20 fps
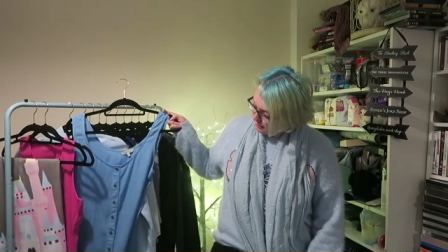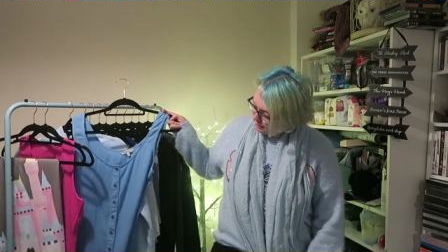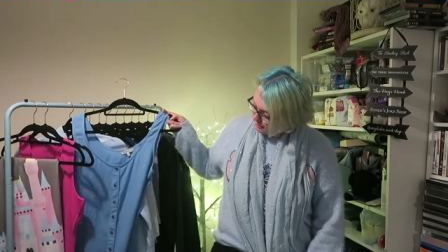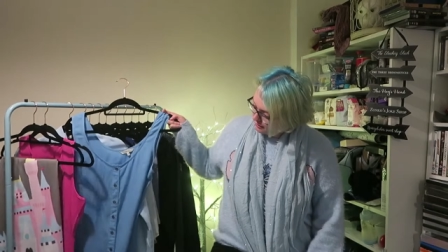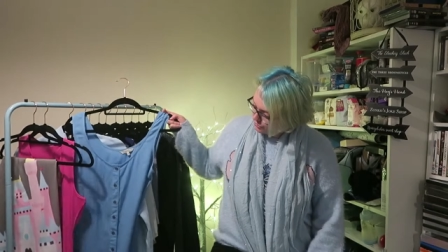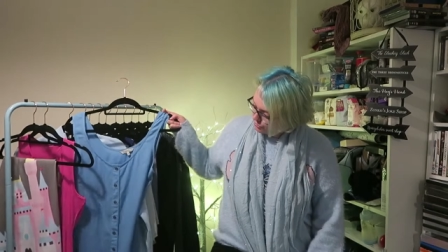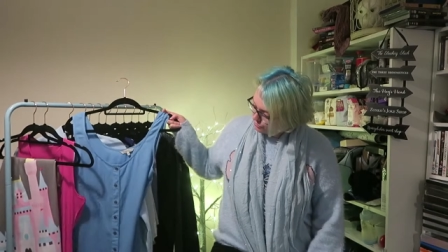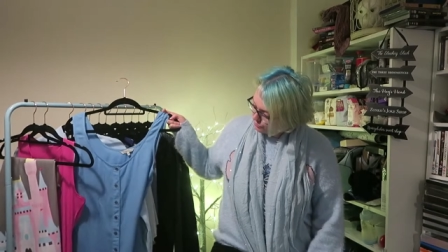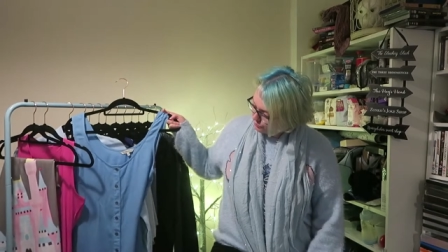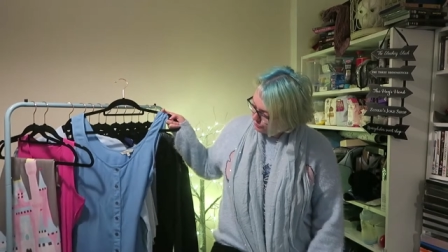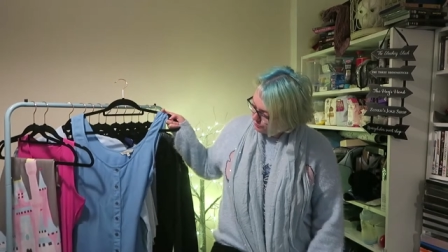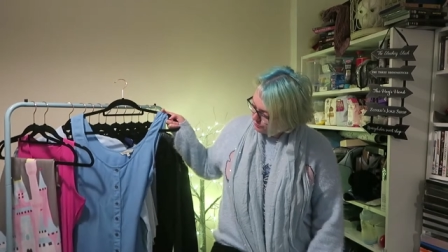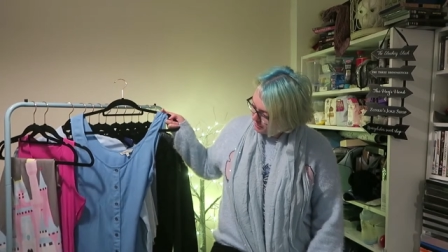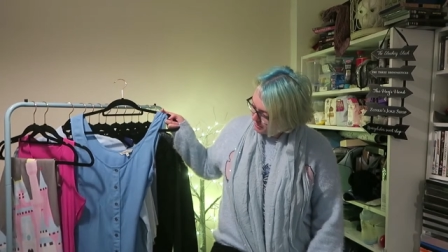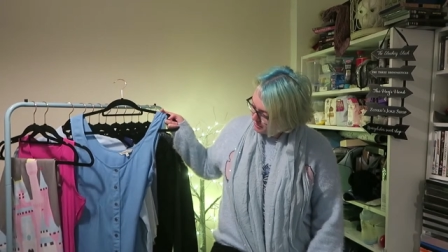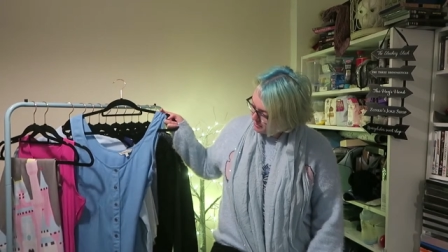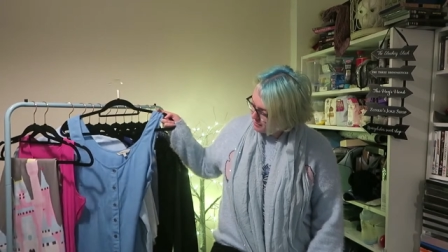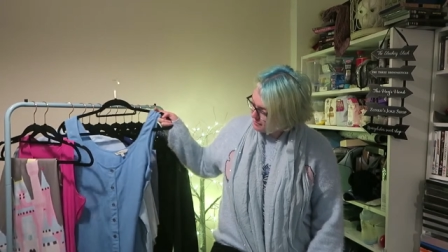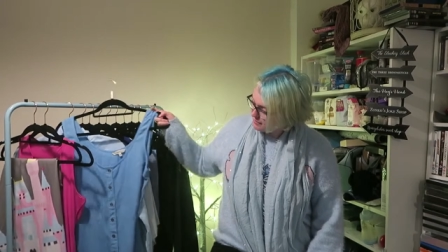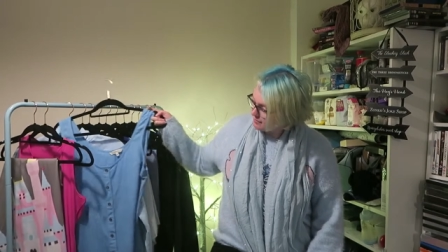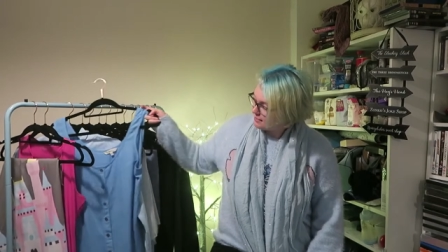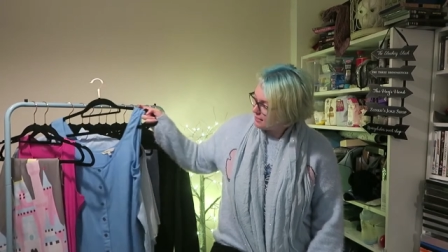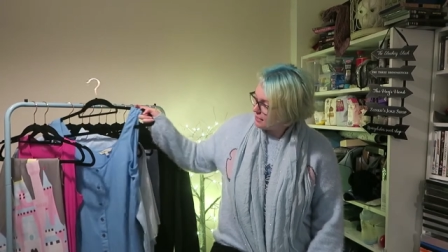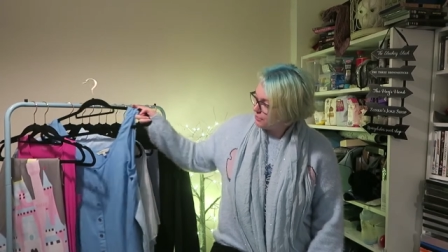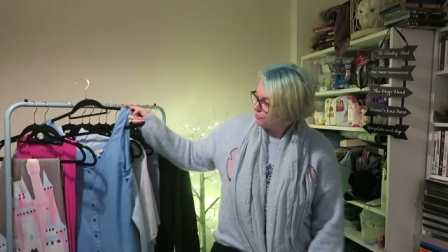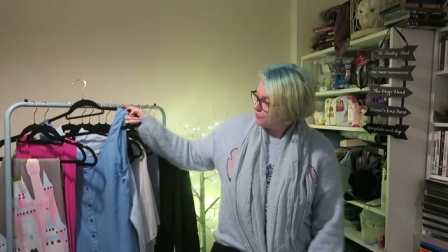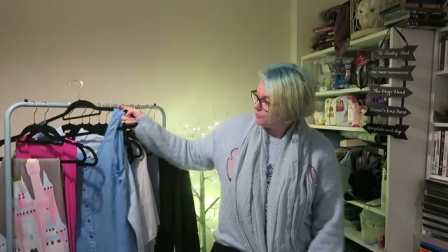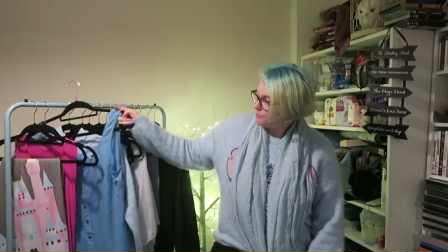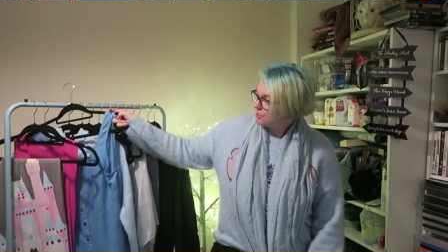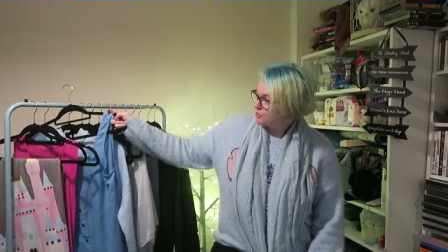little buttons
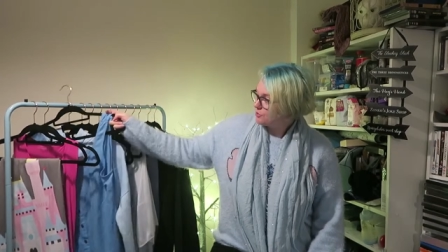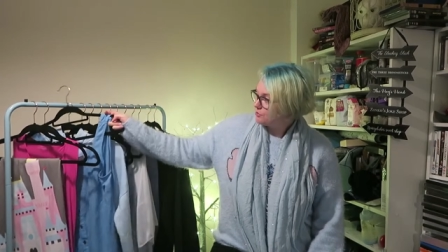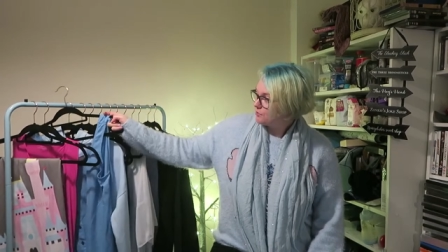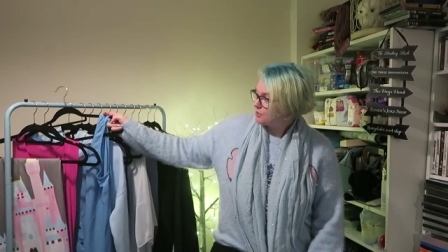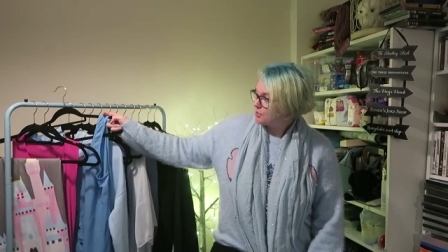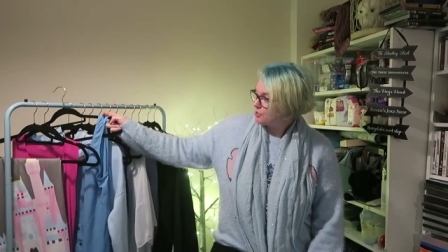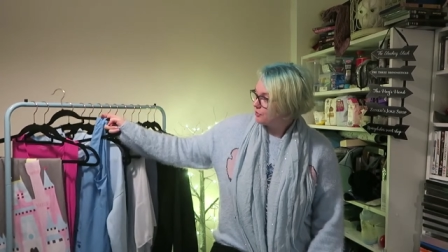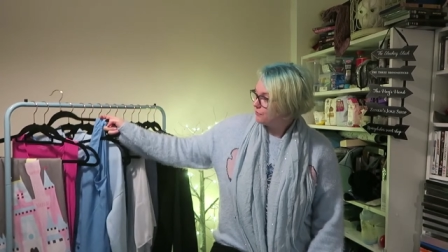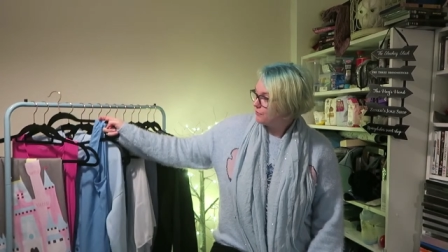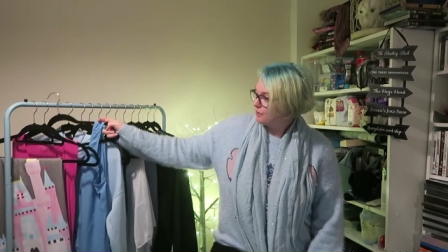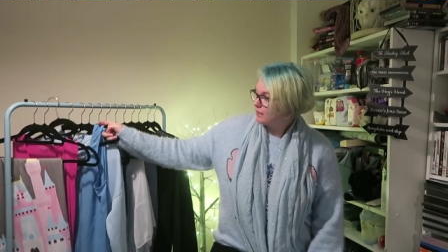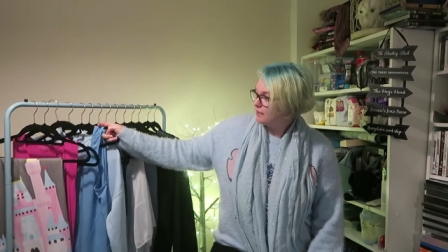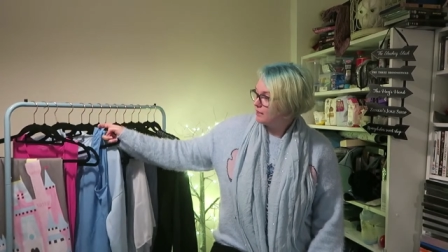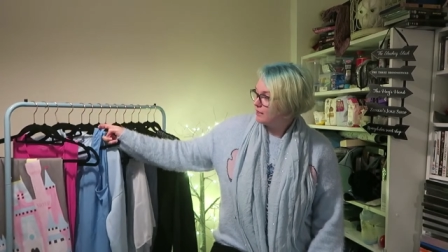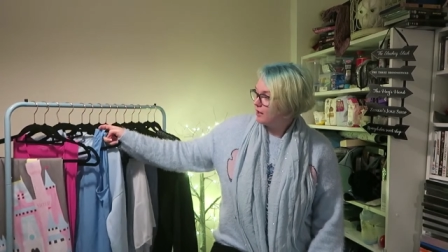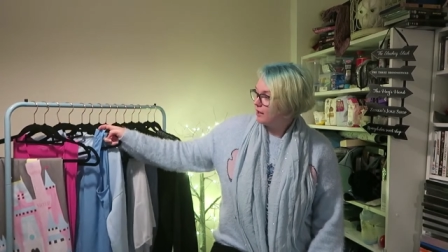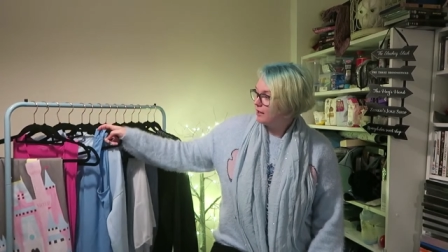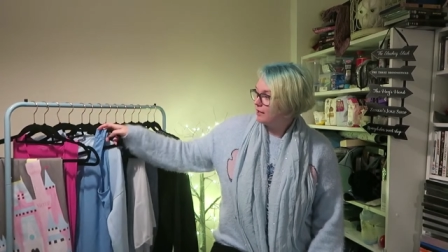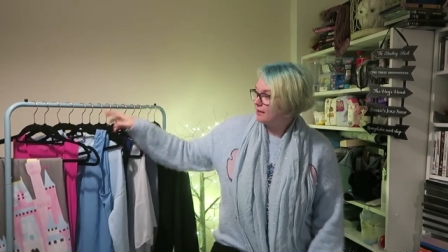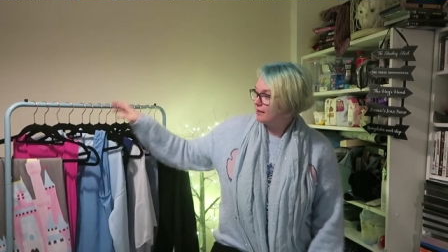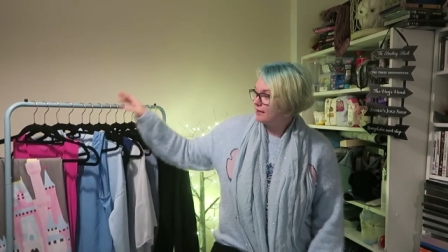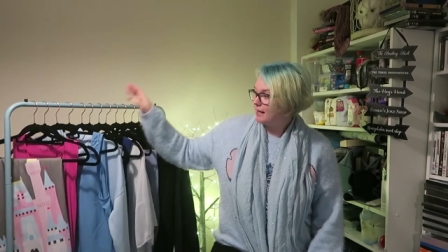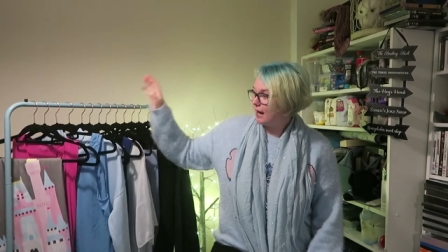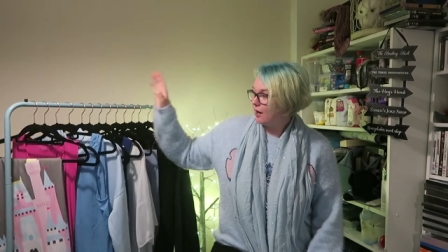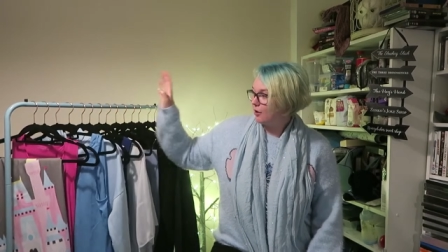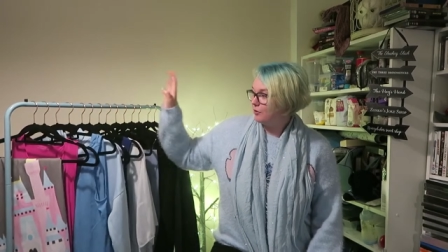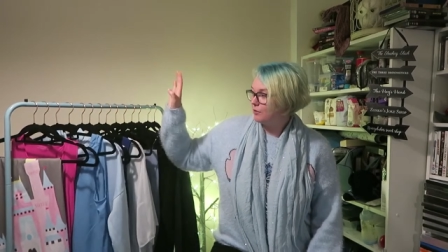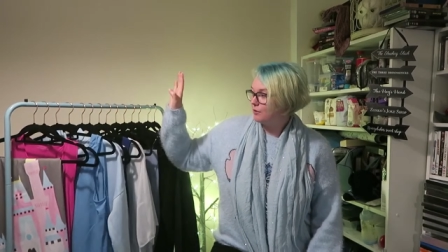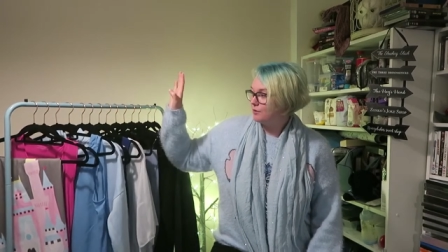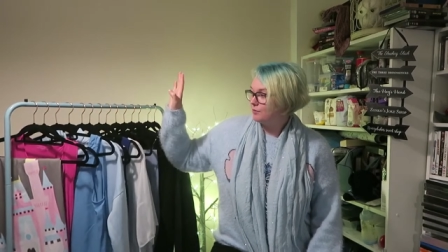down the middle which I really like.
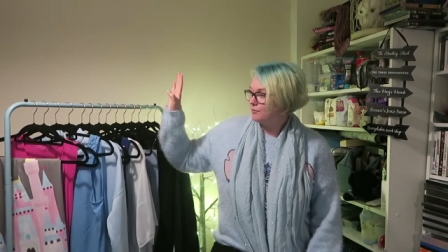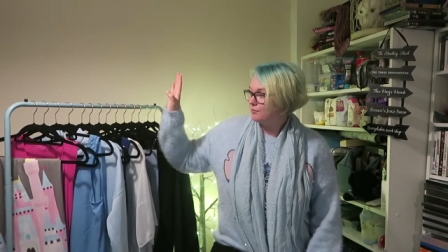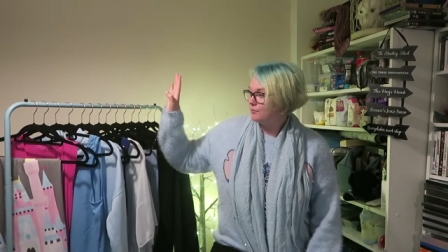Now